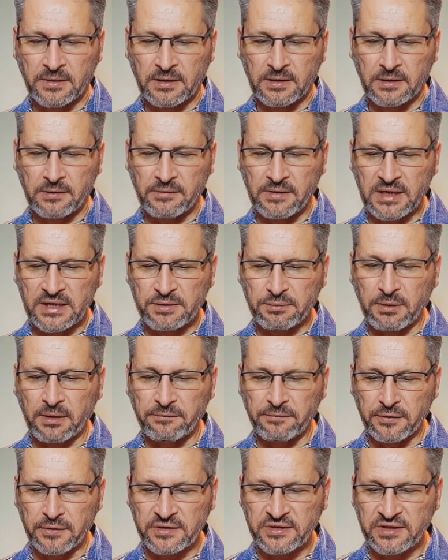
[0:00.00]
And that's why
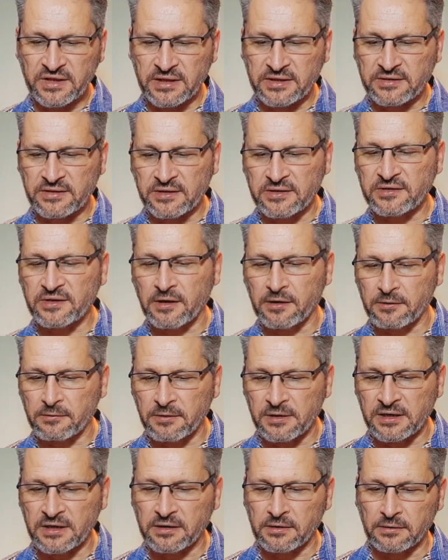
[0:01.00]
verse 6 is so
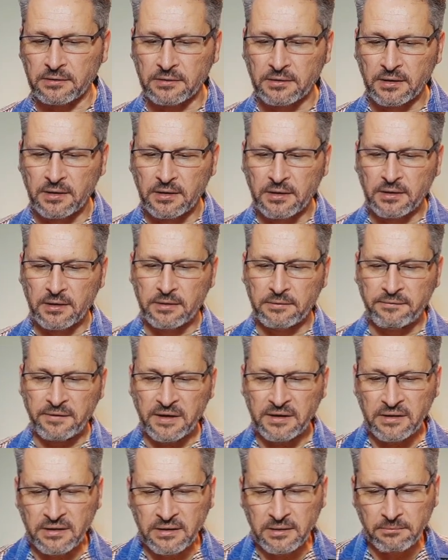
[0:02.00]
critical
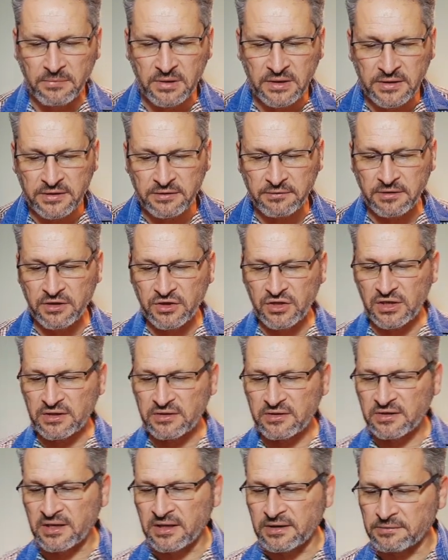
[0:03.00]
fact that the ministry
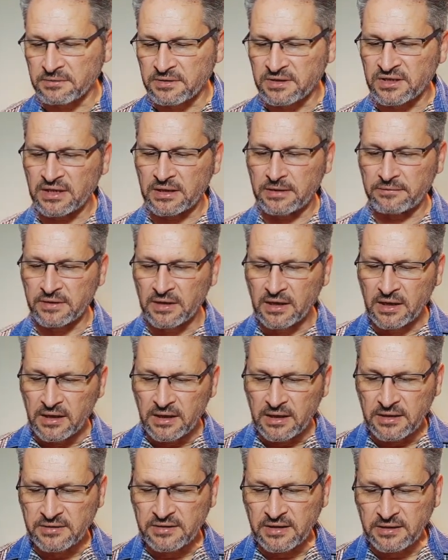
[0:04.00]
Jesus has received
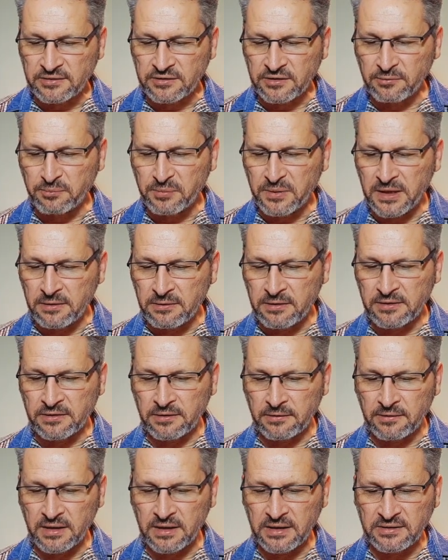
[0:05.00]
is as superior to
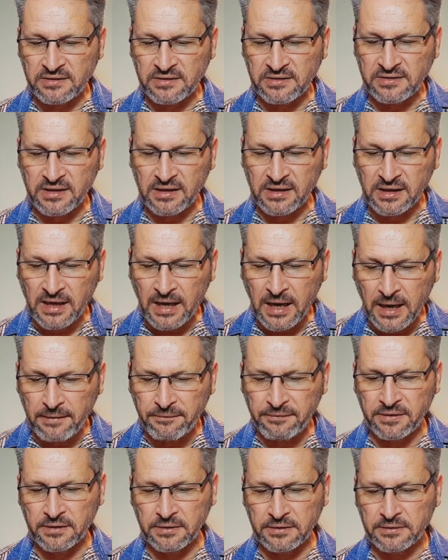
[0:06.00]
theirs as the
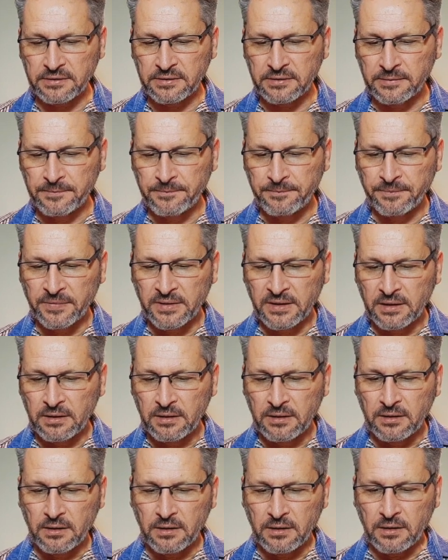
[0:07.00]
covenant
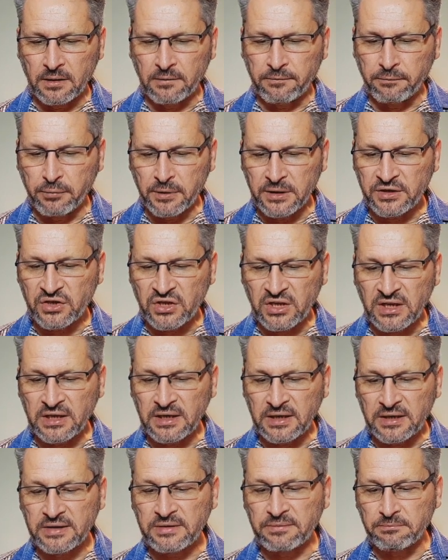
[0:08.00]
of which
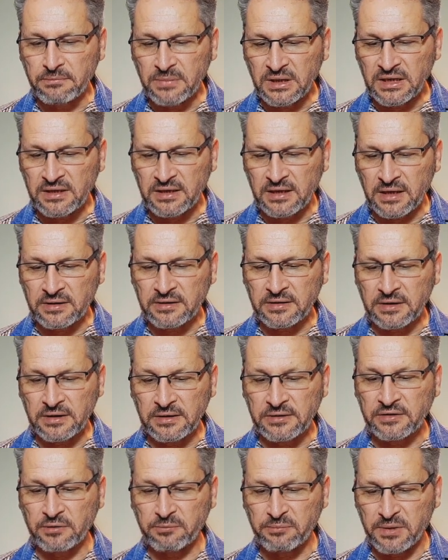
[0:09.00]
he is mediator
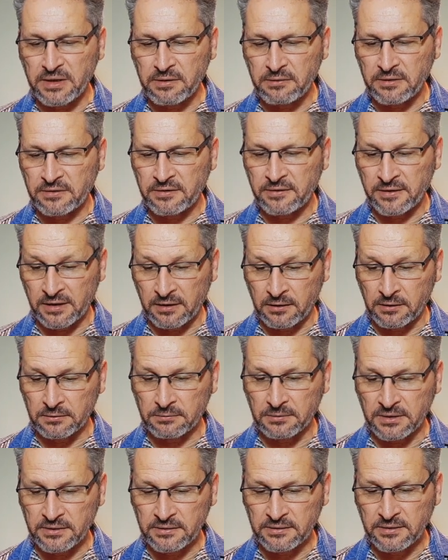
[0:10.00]
is superior to the old one,